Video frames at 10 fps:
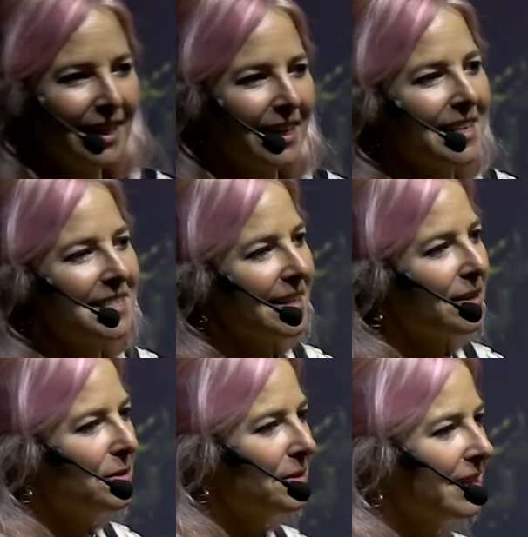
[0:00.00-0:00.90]
So
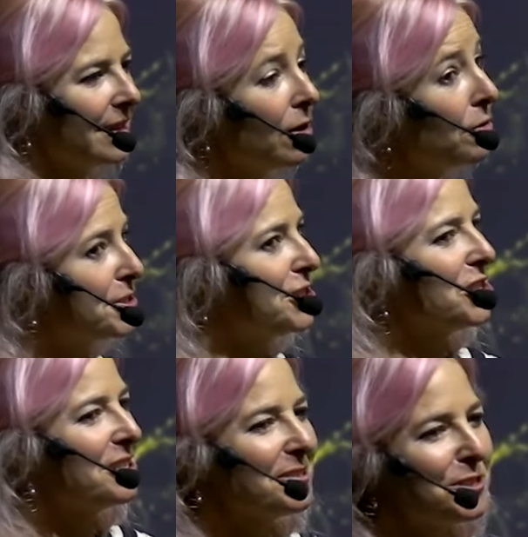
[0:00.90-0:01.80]

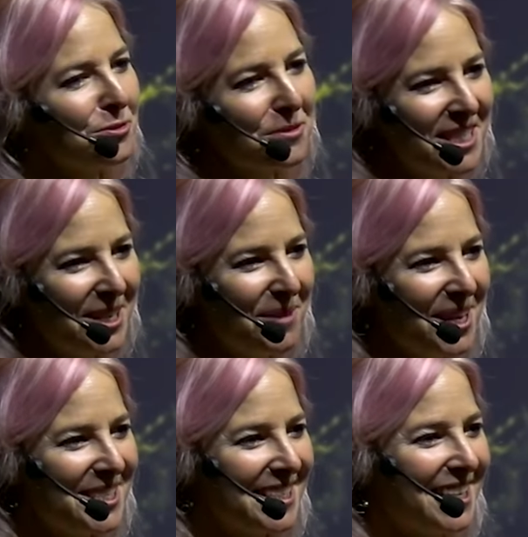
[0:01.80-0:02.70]
oxygen and strontium
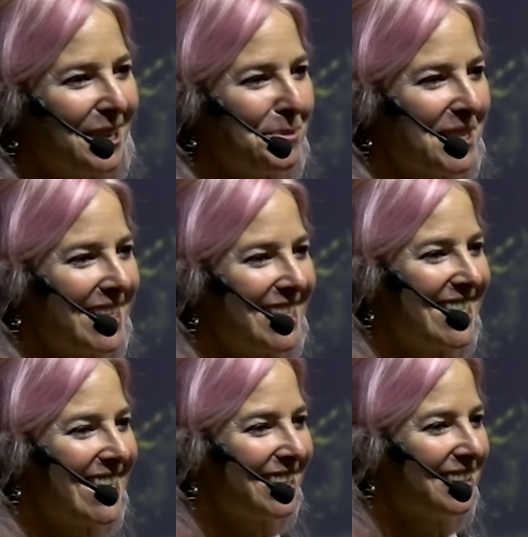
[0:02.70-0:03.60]
isotopes in his
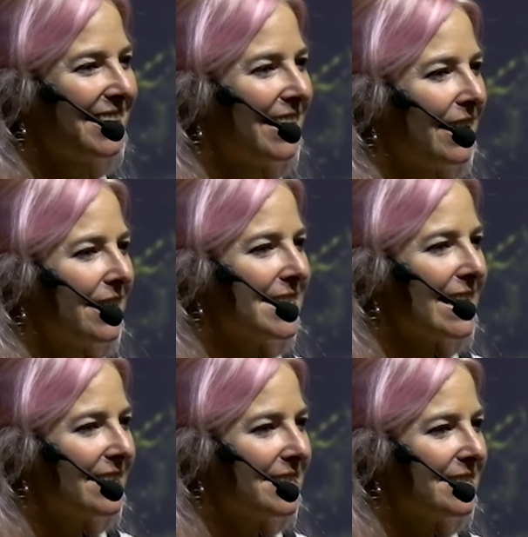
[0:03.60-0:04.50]
teeth tell
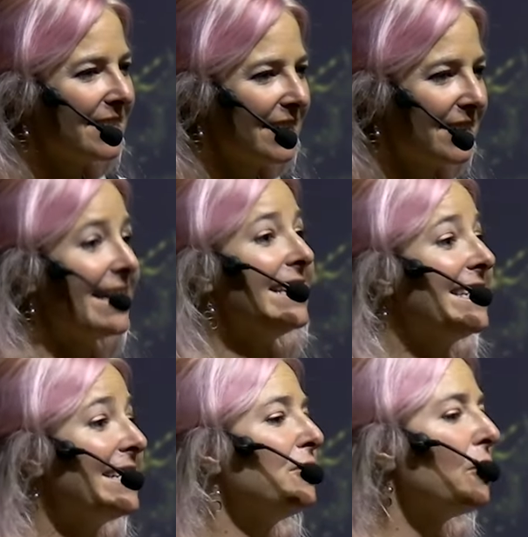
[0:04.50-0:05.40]
us that he
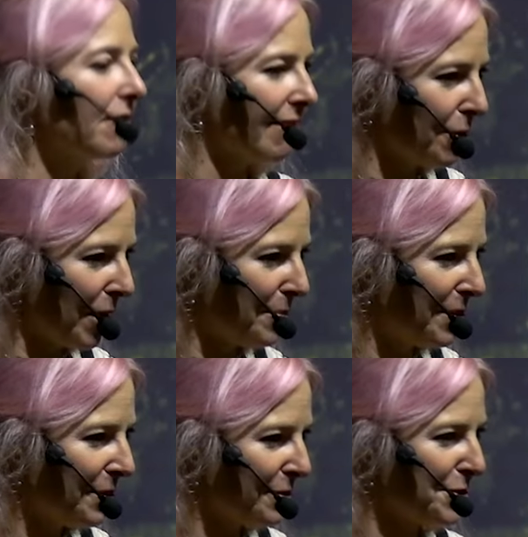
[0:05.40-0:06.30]
did not grow up
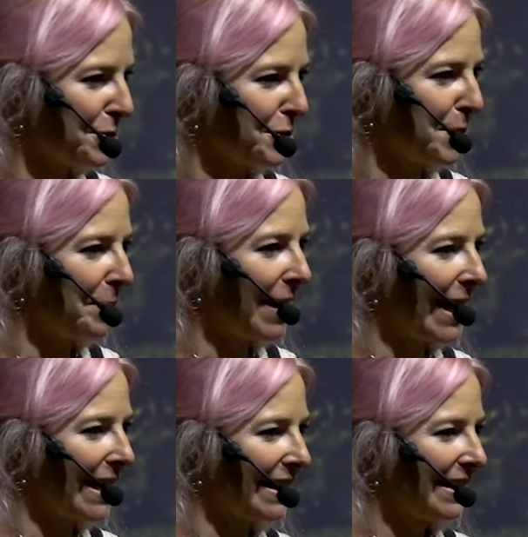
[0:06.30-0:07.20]
on Salisbury
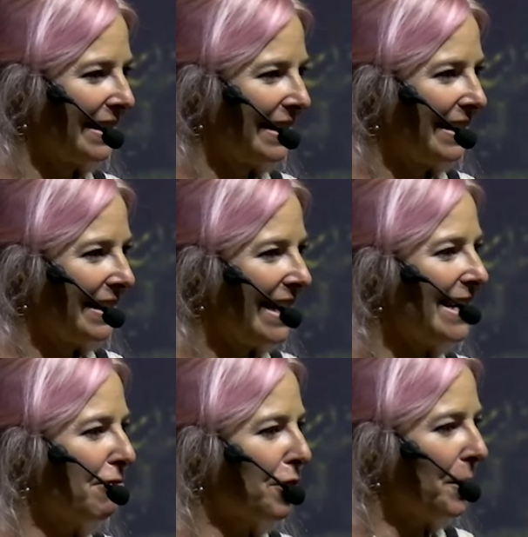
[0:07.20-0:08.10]
Plain. He
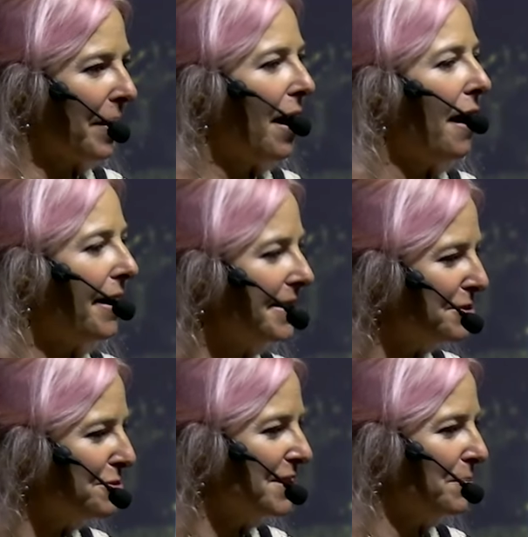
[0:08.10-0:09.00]
grew up
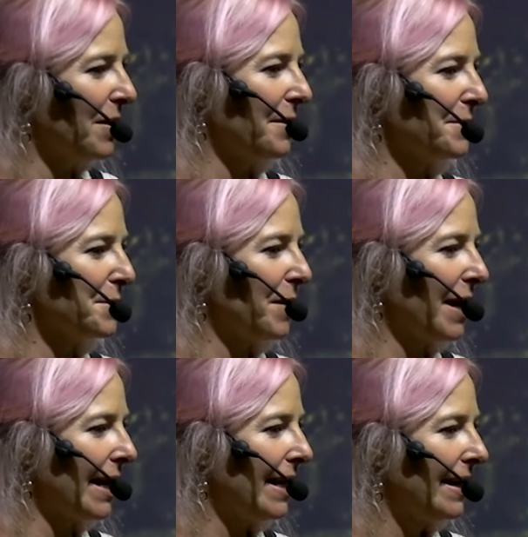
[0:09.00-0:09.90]
hundreds of miles
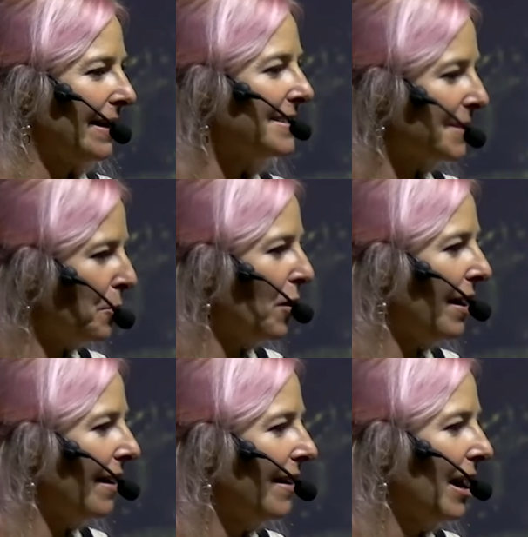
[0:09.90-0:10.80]
away,
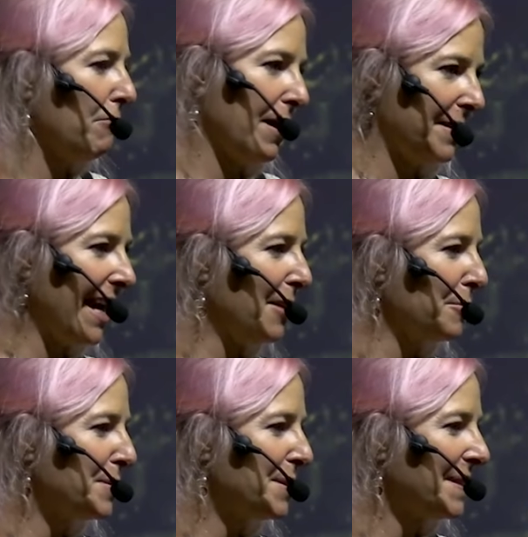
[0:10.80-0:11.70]
somewhere around the
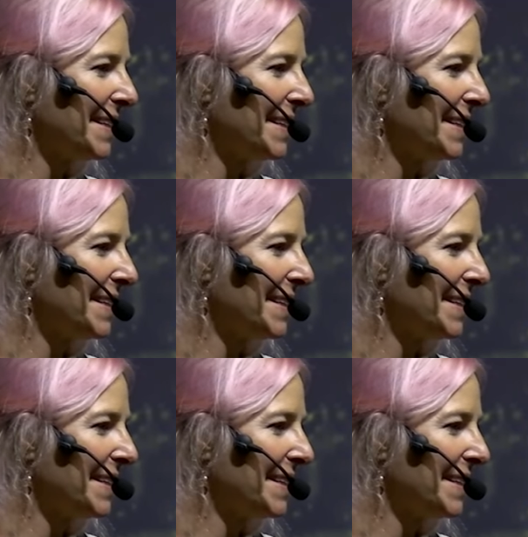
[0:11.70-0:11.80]
Alps.